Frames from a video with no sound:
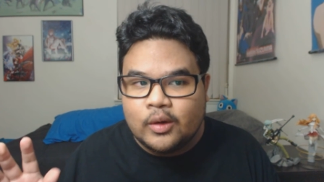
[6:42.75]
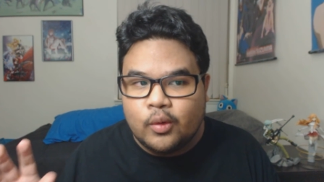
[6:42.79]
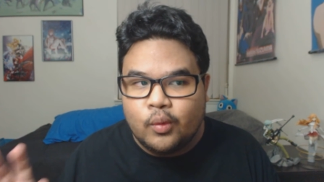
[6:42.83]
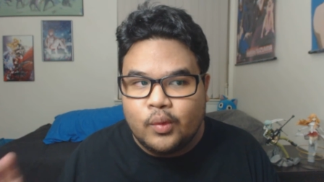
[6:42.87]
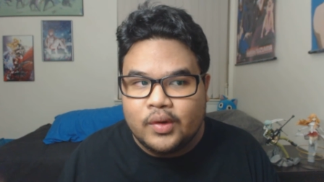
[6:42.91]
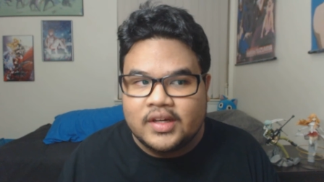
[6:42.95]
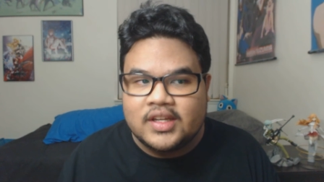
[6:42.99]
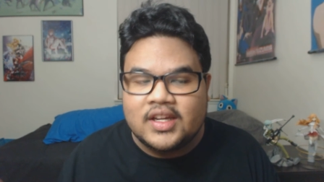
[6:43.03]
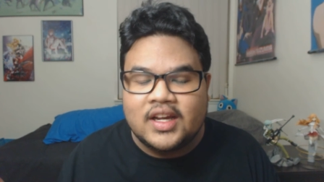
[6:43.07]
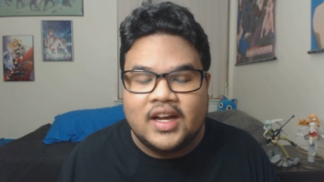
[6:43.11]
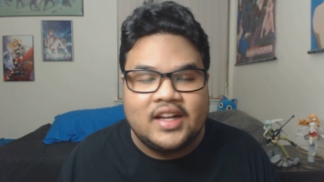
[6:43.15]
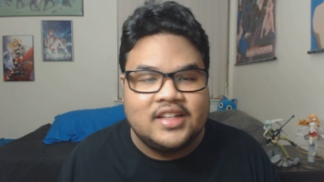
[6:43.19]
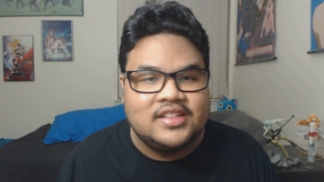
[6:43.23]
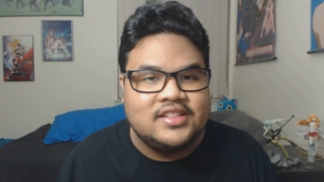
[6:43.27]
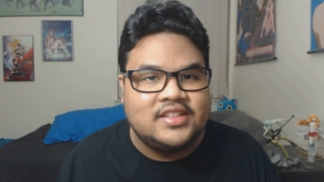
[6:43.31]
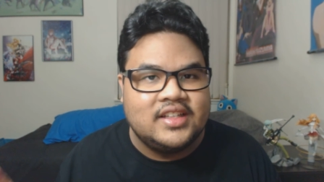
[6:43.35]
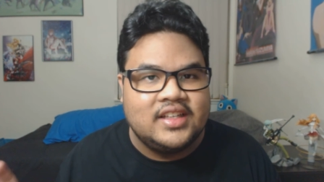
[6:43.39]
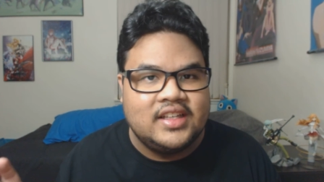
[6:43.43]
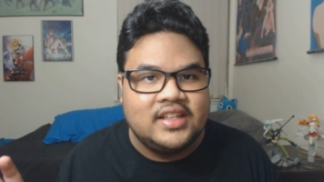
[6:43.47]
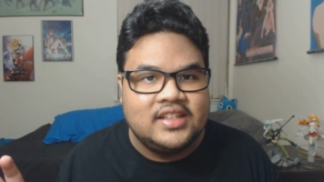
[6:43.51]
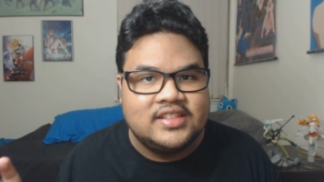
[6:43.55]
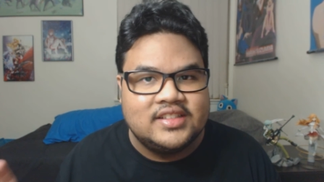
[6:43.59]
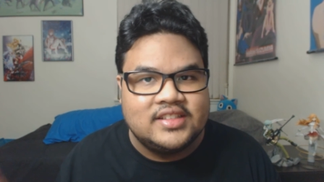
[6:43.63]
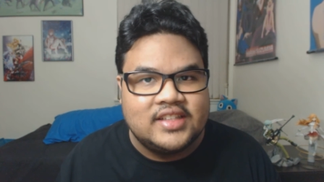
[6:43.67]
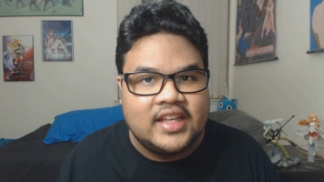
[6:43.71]
what
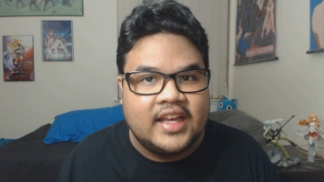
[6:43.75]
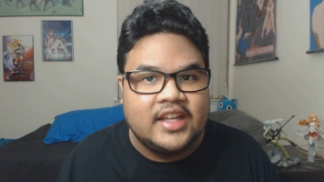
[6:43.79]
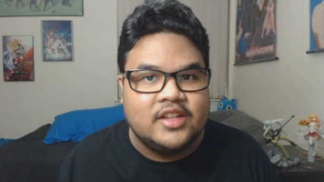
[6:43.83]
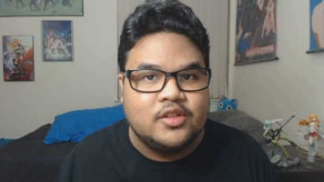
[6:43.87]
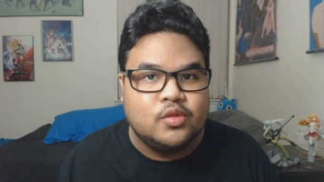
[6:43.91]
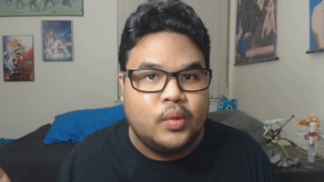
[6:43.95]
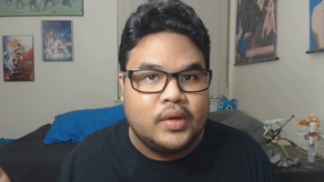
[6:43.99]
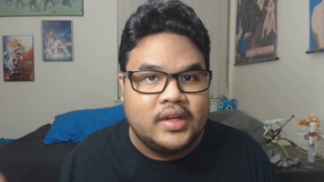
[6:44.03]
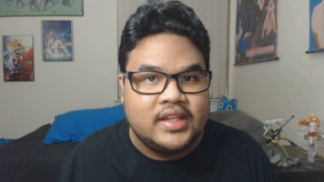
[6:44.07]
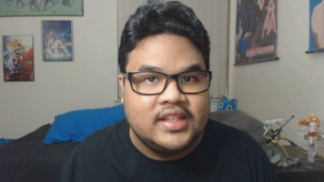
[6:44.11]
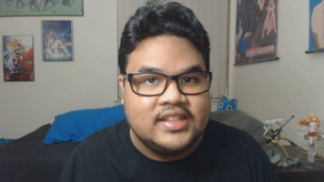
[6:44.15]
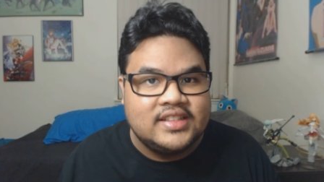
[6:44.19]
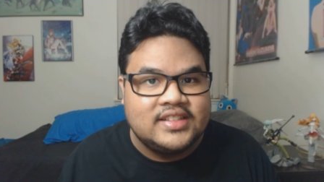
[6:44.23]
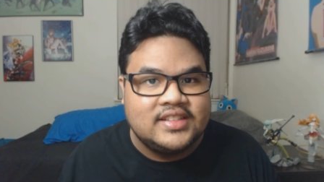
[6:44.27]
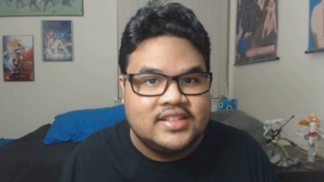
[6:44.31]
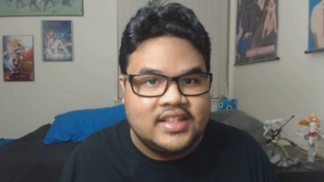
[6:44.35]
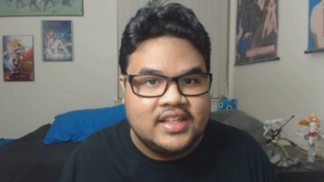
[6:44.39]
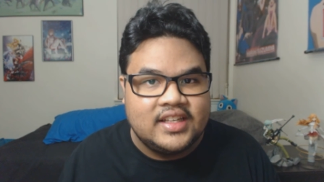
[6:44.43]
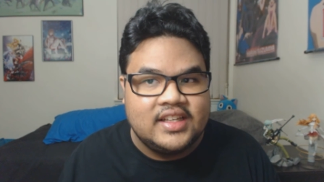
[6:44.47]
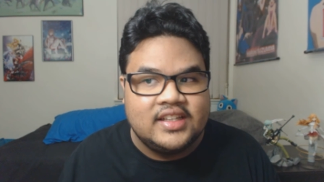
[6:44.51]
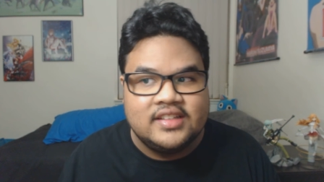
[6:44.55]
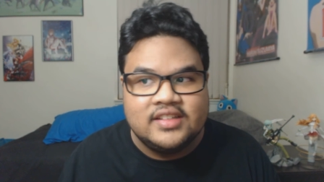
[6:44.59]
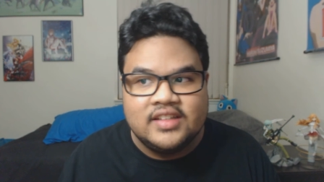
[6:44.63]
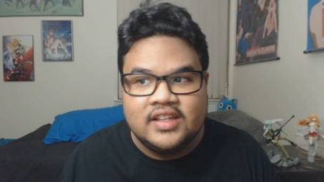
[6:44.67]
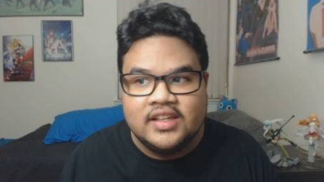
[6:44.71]
katsuki says when he
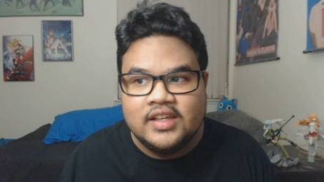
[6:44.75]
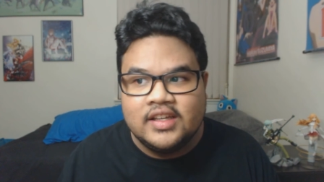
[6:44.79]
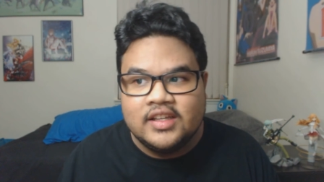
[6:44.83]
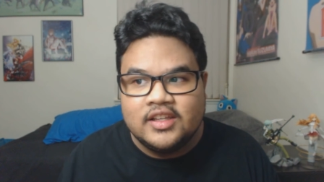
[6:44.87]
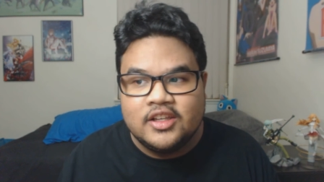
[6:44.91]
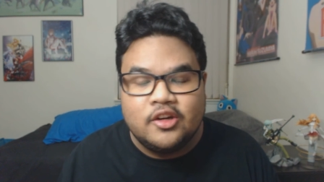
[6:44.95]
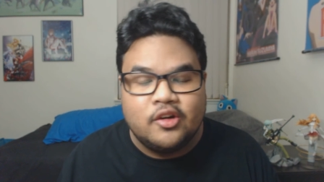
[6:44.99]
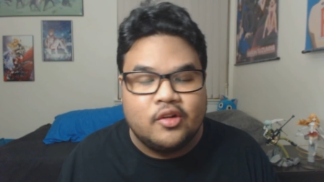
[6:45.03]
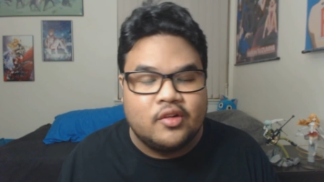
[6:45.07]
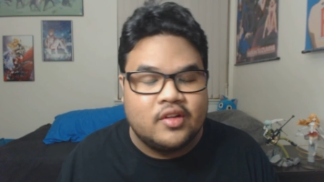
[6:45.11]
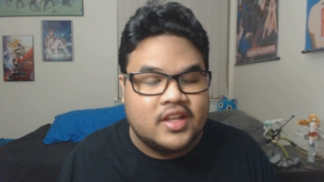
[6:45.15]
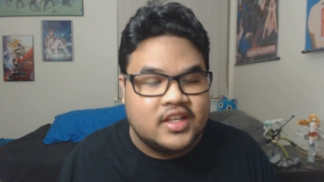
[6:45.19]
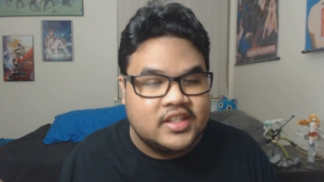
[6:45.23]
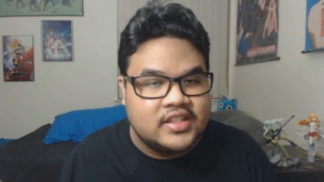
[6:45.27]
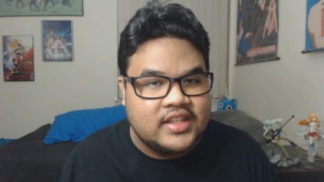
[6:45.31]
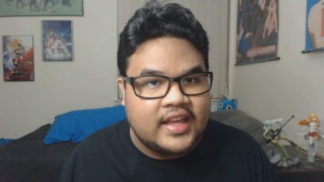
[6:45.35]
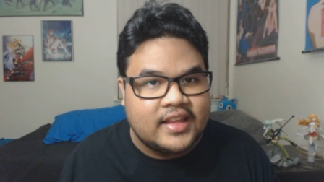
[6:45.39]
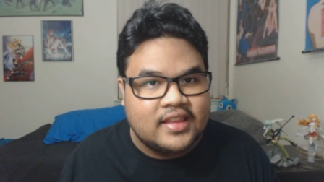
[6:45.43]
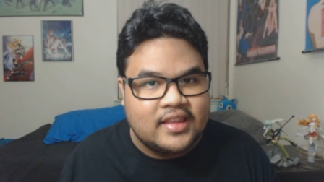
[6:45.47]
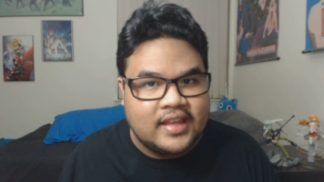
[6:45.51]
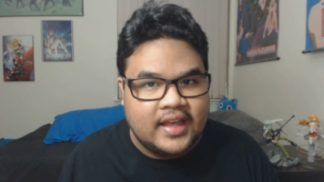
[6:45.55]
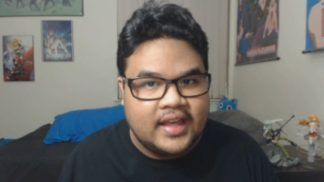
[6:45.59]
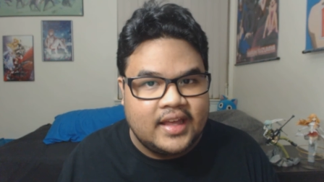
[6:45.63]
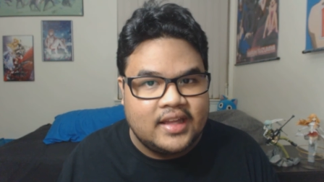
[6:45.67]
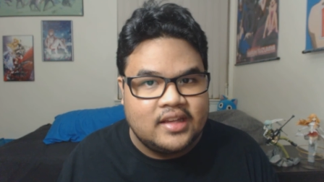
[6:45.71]
sees you know because
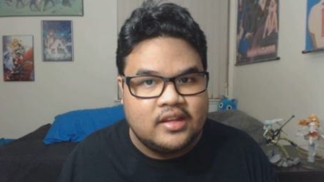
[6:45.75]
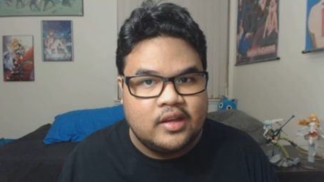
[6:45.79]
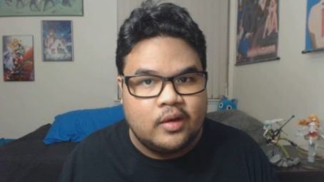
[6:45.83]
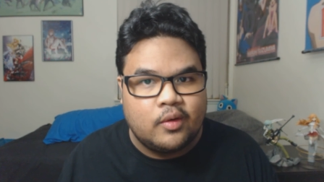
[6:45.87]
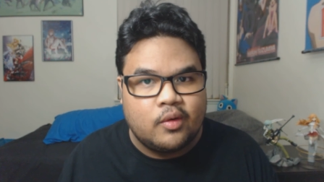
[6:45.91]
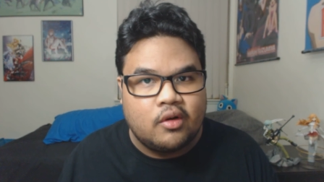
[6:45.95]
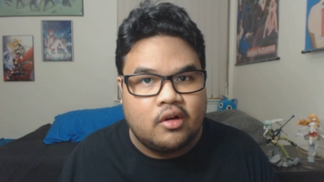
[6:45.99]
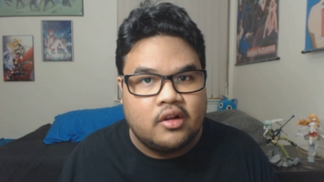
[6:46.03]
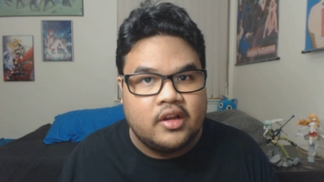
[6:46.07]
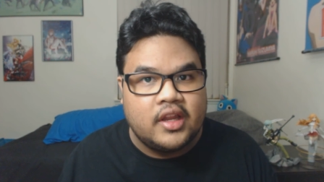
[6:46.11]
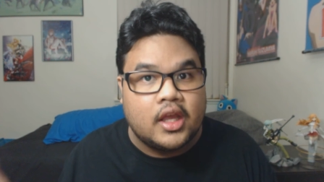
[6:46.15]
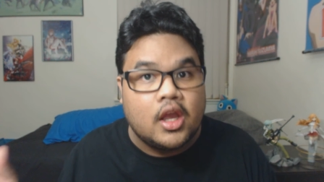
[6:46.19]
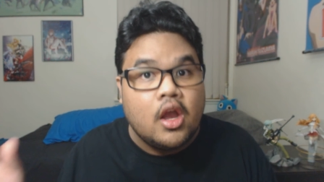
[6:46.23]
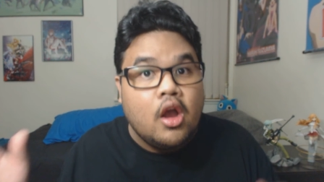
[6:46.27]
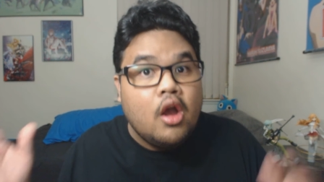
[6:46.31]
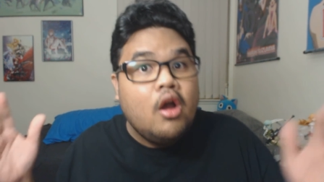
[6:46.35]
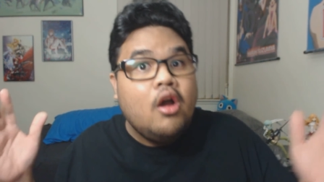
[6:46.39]
at the end they were all like